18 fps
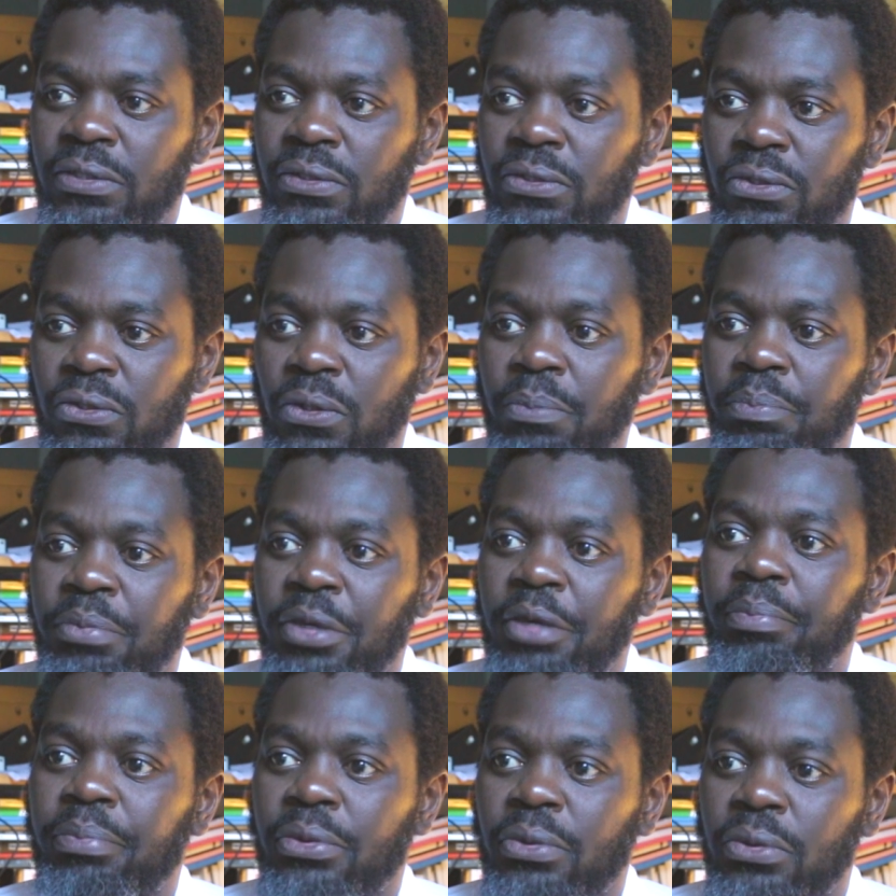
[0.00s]
in some
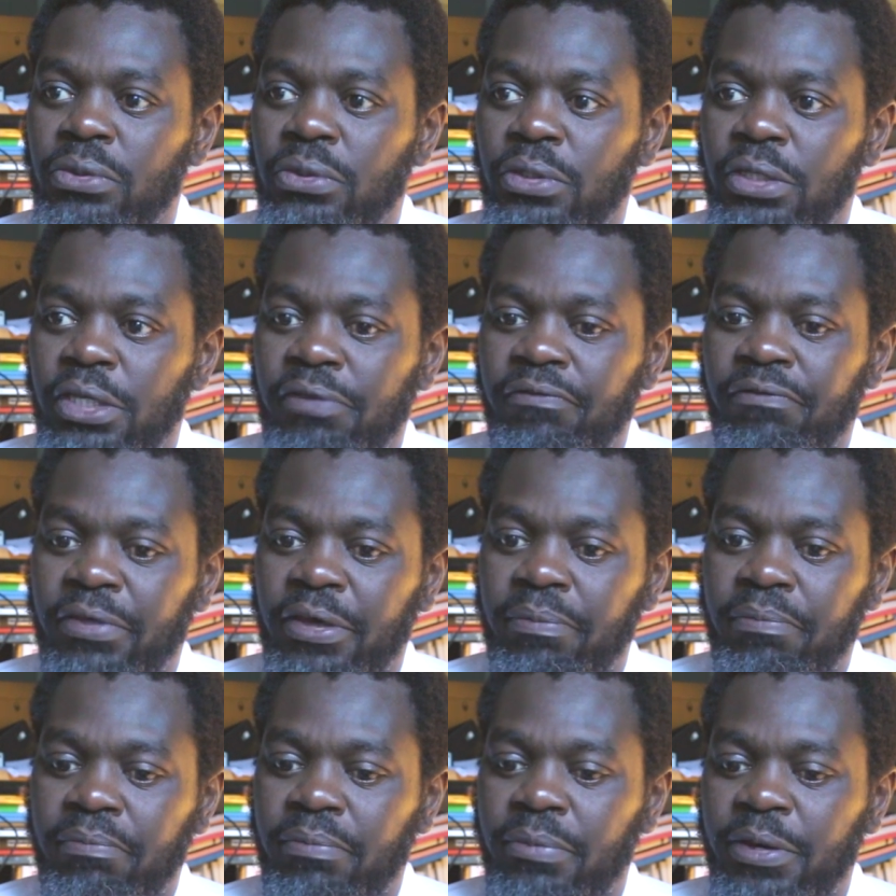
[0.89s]
people. You give
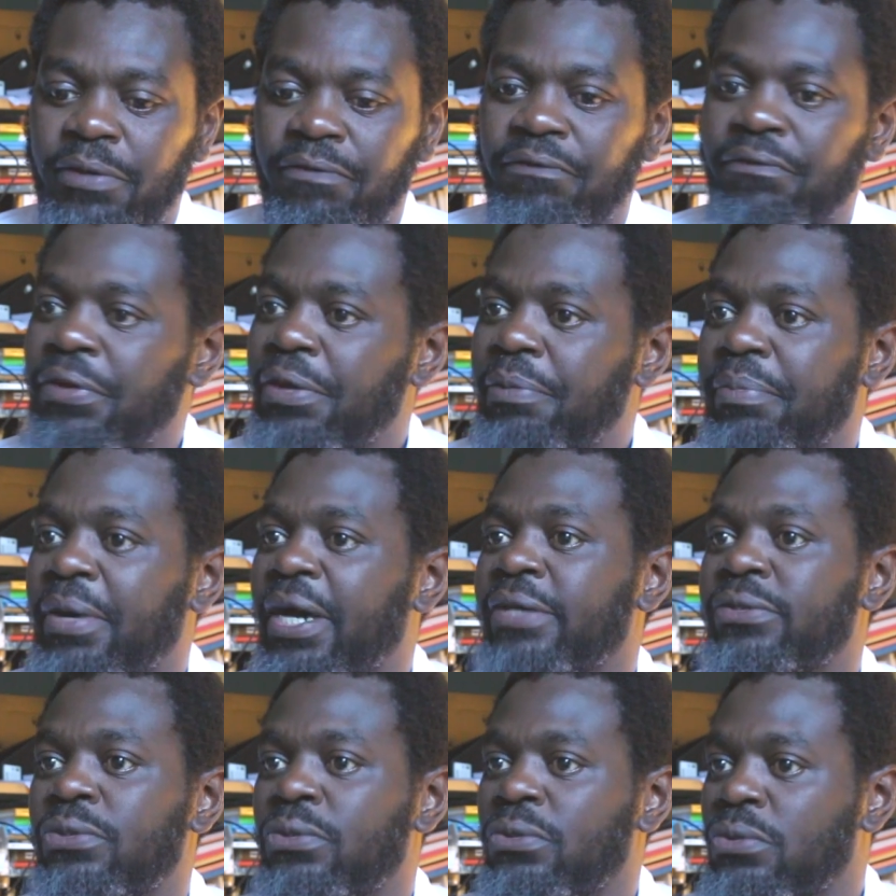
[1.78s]
them a free
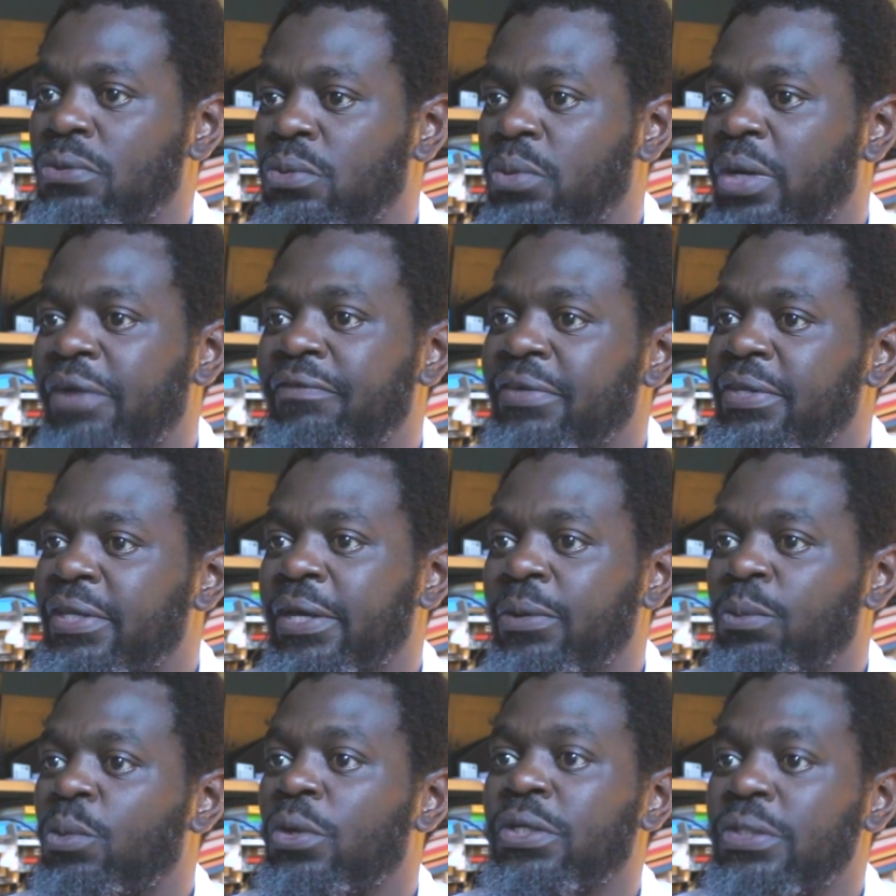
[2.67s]
pass to do whatever they
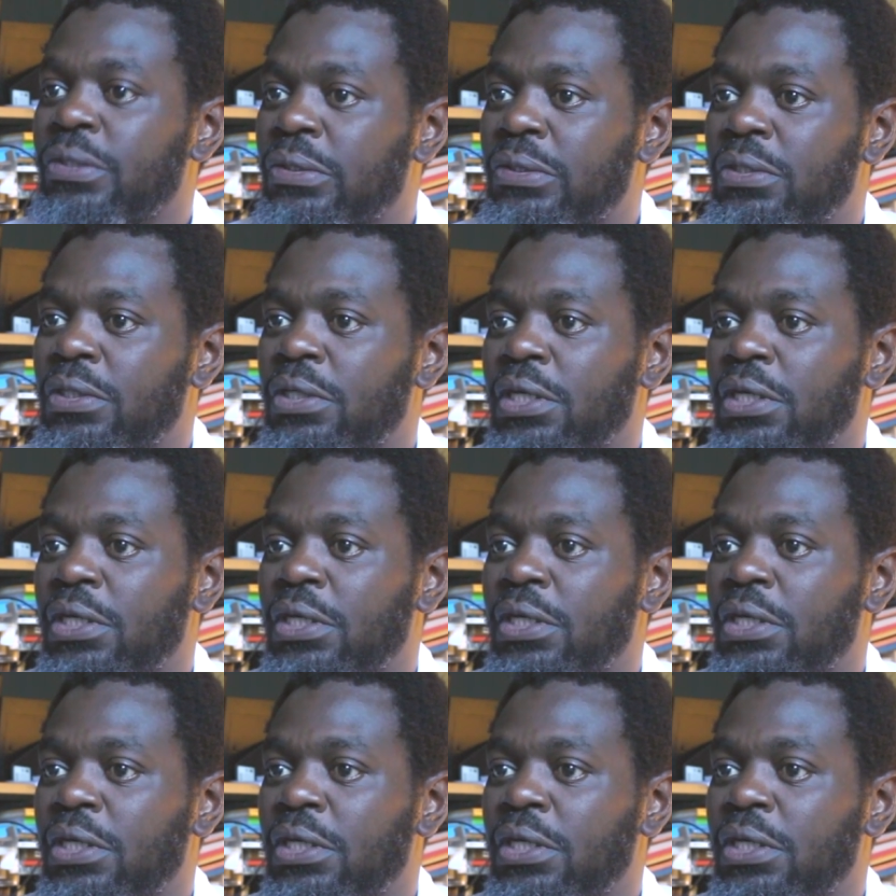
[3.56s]
want.